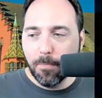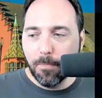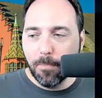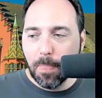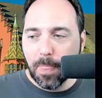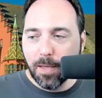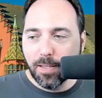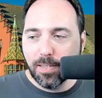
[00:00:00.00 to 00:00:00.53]

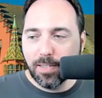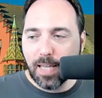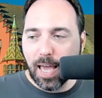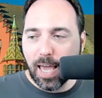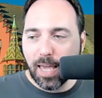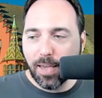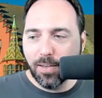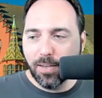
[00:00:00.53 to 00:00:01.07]
We would
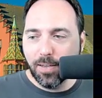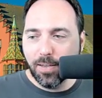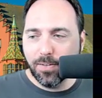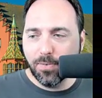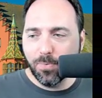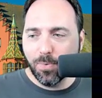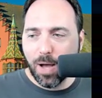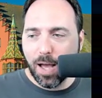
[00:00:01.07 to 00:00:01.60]

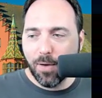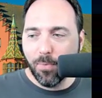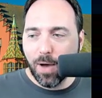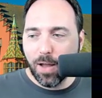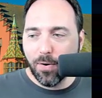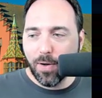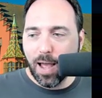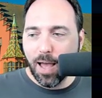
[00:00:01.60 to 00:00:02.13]
say,
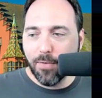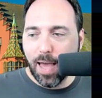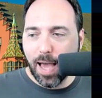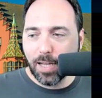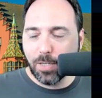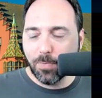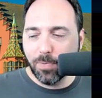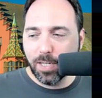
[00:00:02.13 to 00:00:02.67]

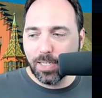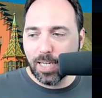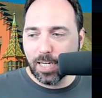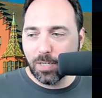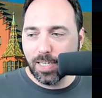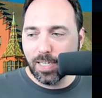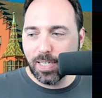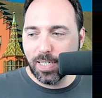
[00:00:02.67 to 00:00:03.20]
why do I have
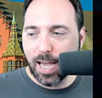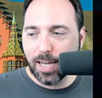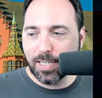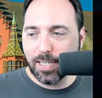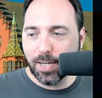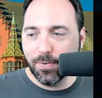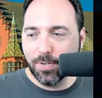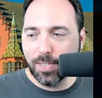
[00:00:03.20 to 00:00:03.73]
x plus
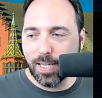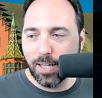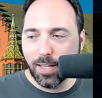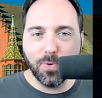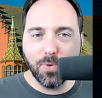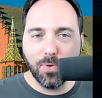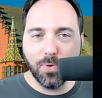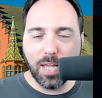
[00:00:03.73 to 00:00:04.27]
x plus
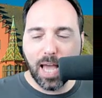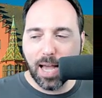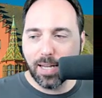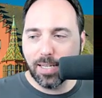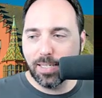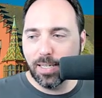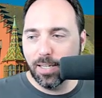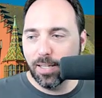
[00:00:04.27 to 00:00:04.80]
x? I would say
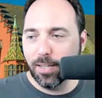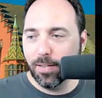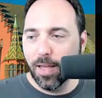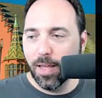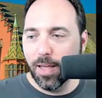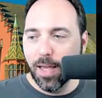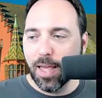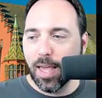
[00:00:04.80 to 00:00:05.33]
like
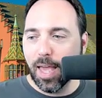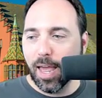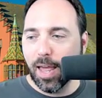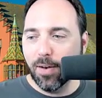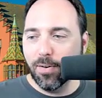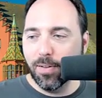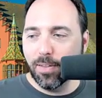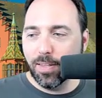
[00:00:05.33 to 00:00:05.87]
3x.
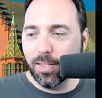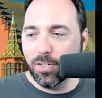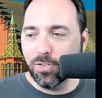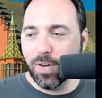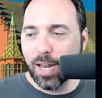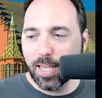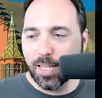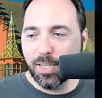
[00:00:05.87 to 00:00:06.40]

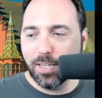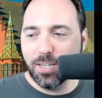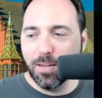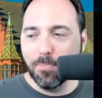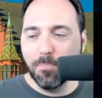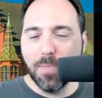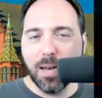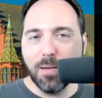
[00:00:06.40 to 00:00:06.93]
And
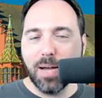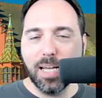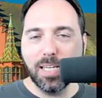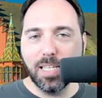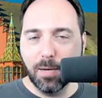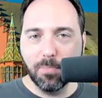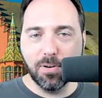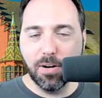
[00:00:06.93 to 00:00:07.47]
try
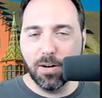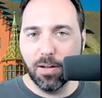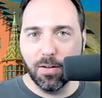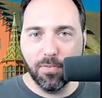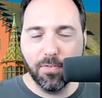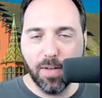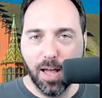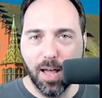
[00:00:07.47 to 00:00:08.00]
to
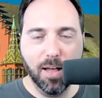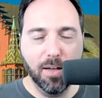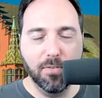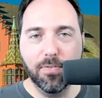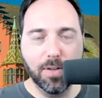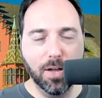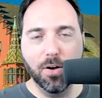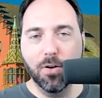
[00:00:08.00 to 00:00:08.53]
minimize the number
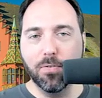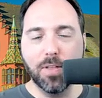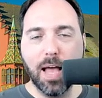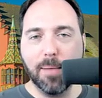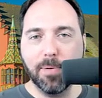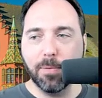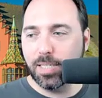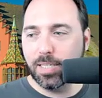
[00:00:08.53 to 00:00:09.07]

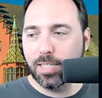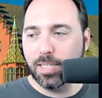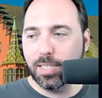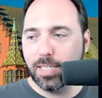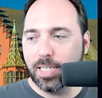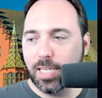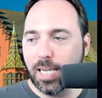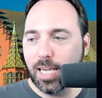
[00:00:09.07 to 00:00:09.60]
of
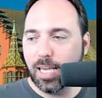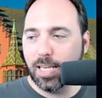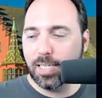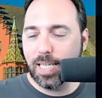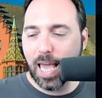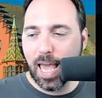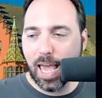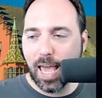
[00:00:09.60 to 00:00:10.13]
overlapping
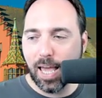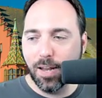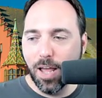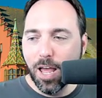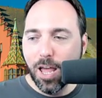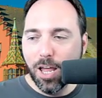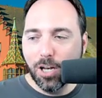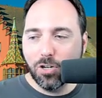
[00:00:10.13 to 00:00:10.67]

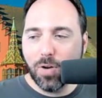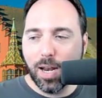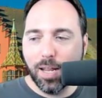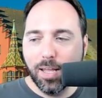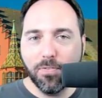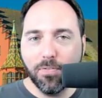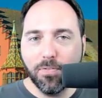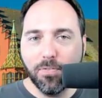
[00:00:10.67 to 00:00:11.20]
parentheses
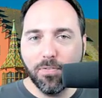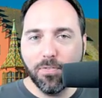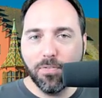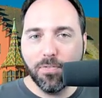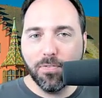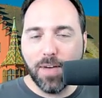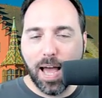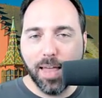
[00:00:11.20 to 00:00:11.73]
and try
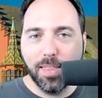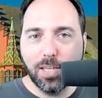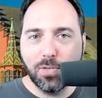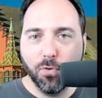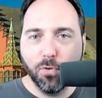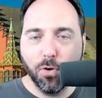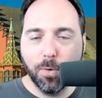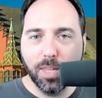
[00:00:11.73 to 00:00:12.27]
to
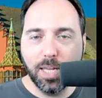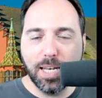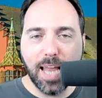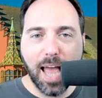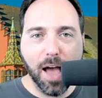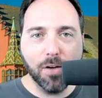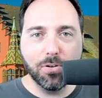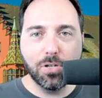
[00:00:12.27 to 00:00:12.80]
simplify
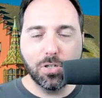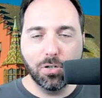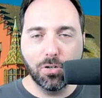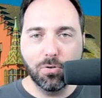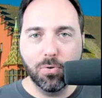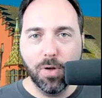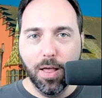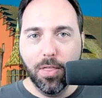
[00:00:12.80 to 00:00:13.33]
this formula
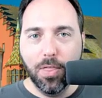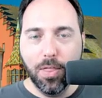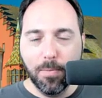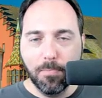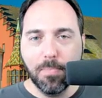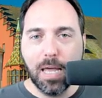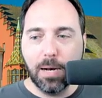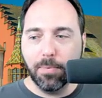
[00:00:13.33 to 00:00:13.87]
down
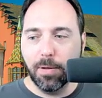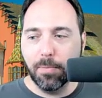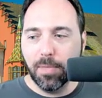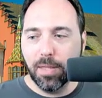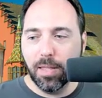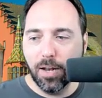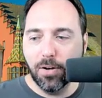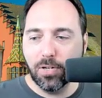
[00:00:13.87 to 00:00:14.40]
to
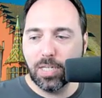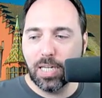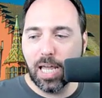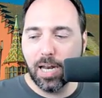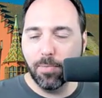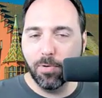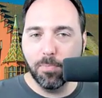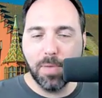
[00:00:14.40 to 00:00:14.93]
the
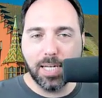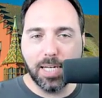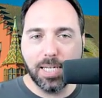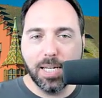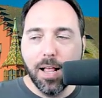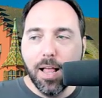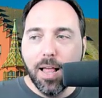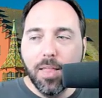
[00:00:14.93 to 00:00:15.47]
minimum
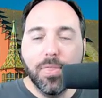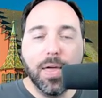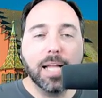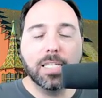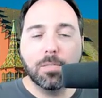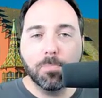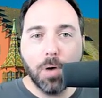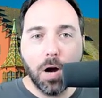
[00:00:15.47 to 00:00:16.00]
understandable
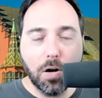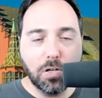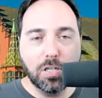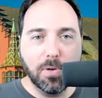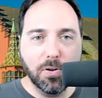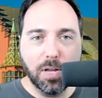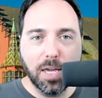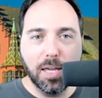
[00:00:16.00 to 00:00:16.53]
bit.
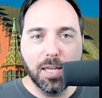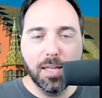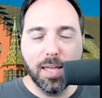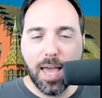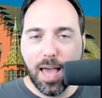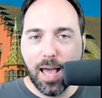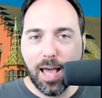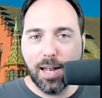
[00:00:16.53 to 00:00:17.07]
That's
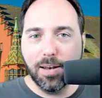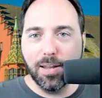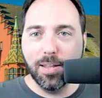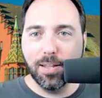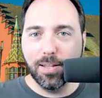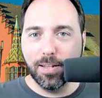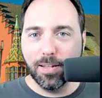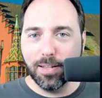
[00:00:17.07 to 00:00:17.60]
parsimony.
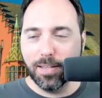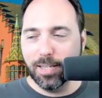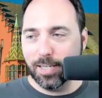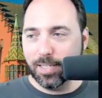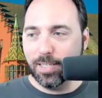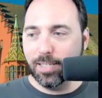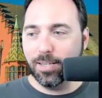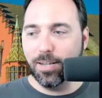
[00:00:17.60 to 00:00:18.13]
And
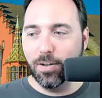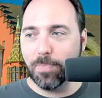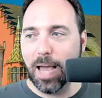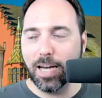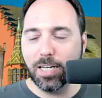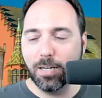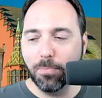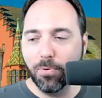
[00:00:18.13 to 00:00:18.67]

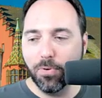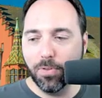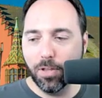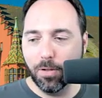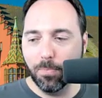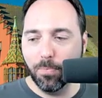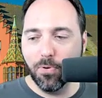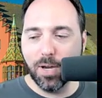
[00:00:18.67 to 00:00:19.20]
this goes
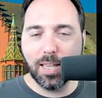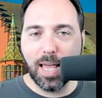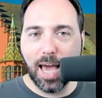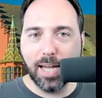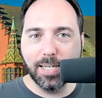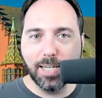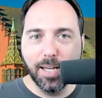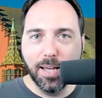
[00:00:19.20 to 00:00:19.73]
back to
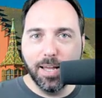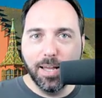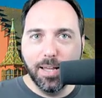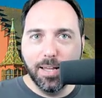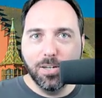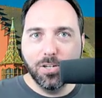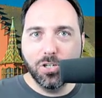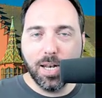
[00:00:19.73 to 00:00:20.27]
the point
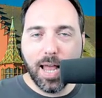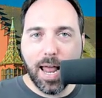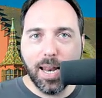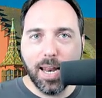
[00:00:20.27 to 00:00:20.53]
that